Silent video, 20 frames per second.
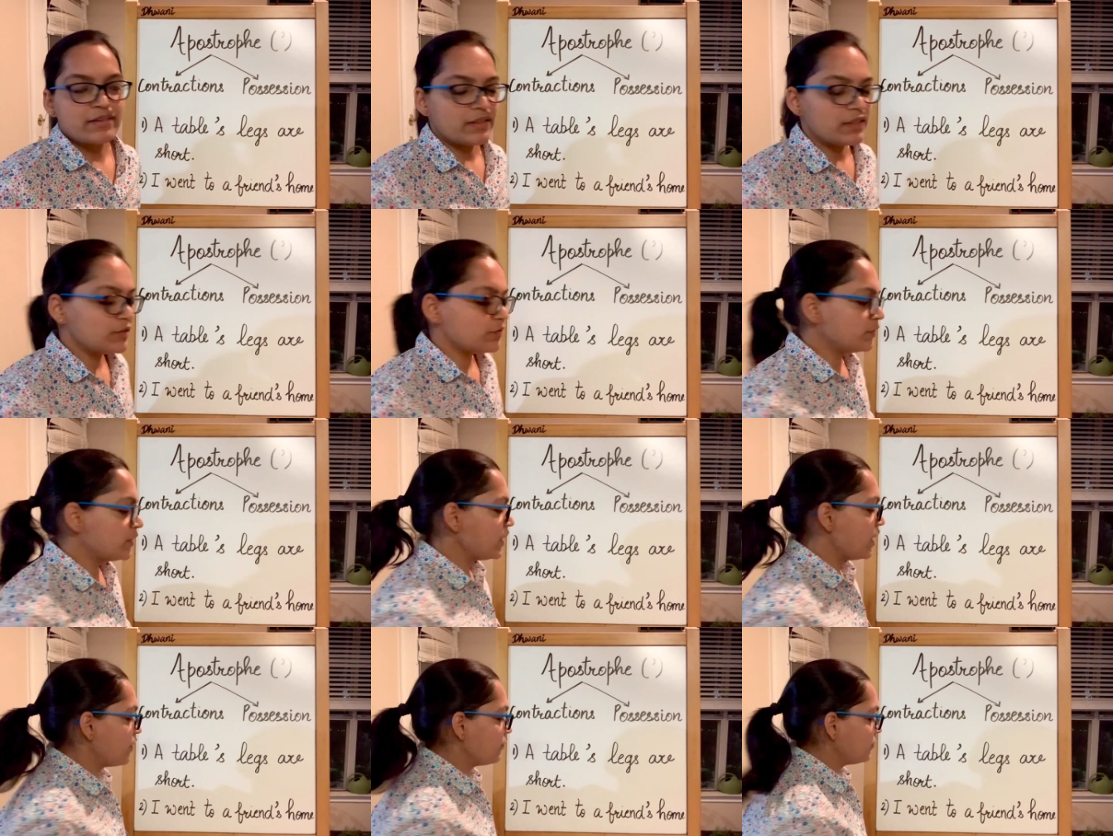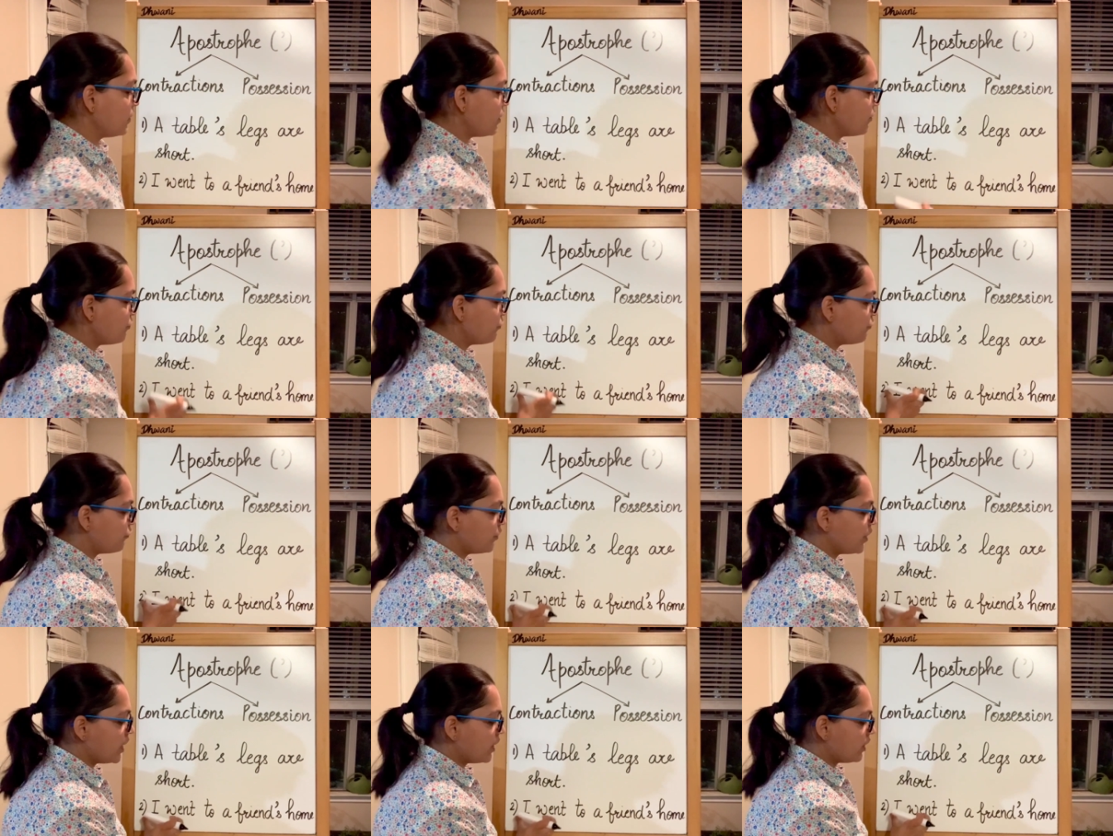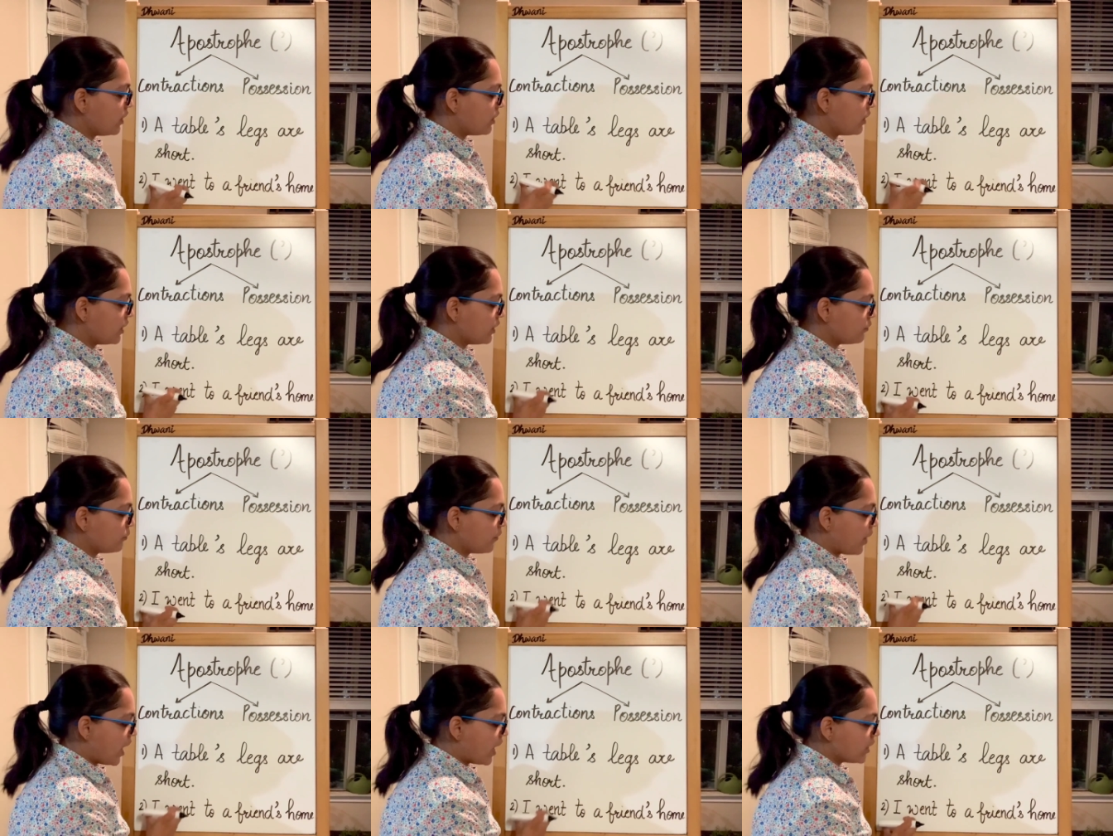we have a friend.
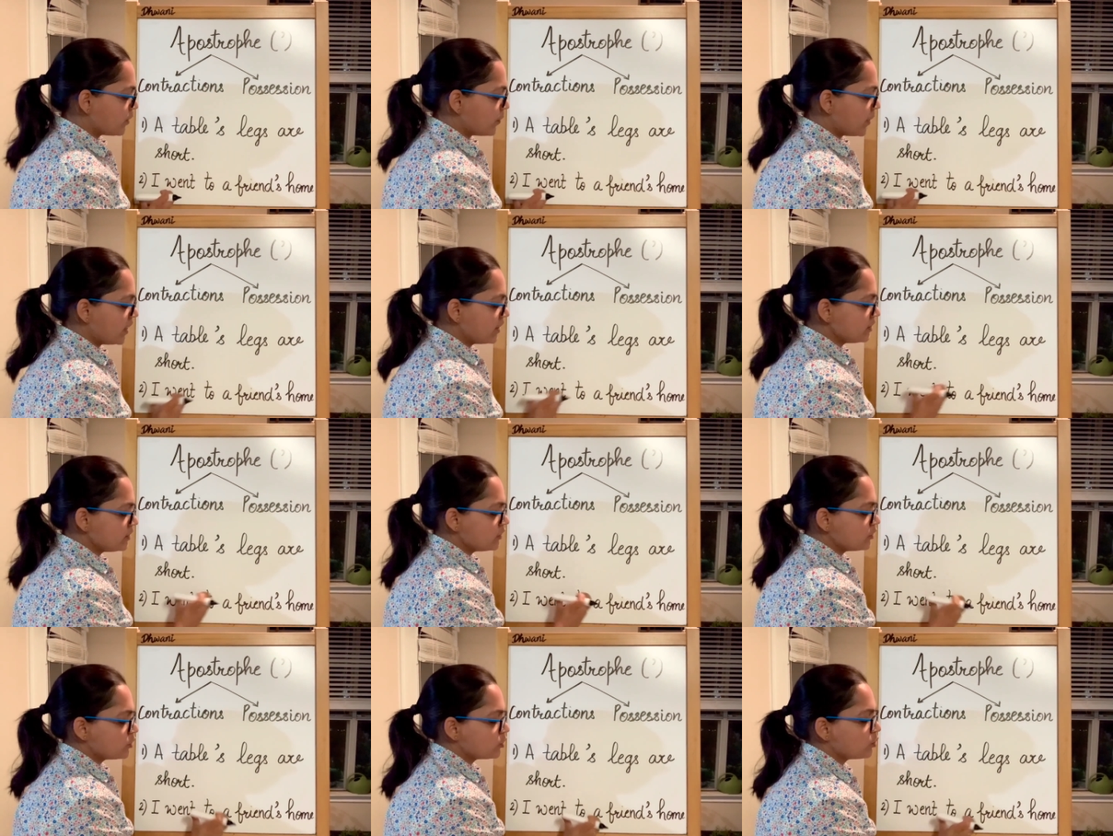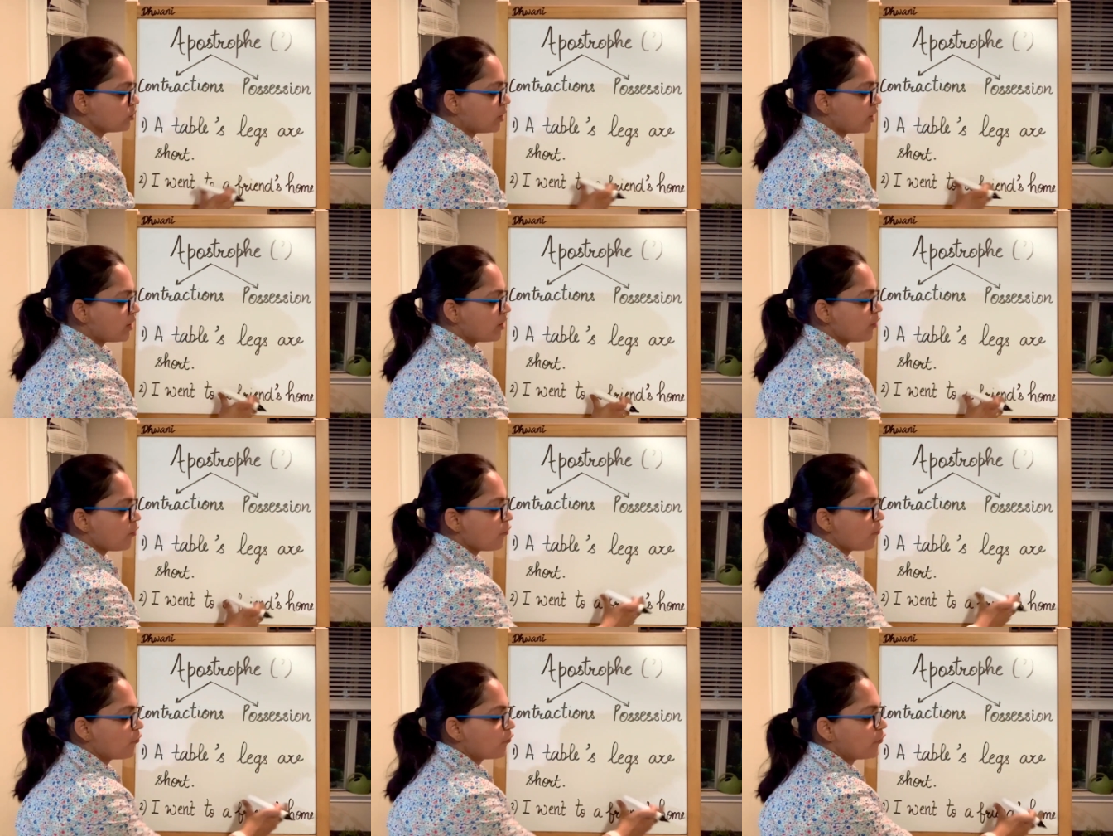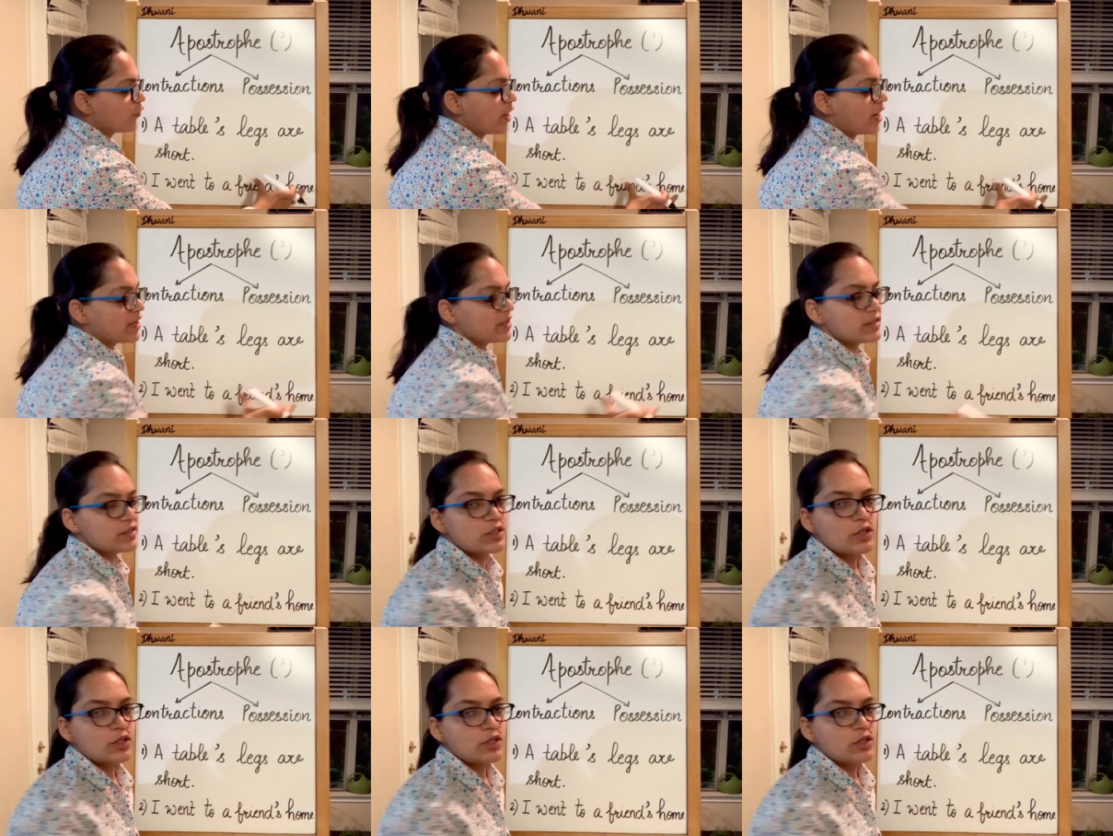I went to a friend's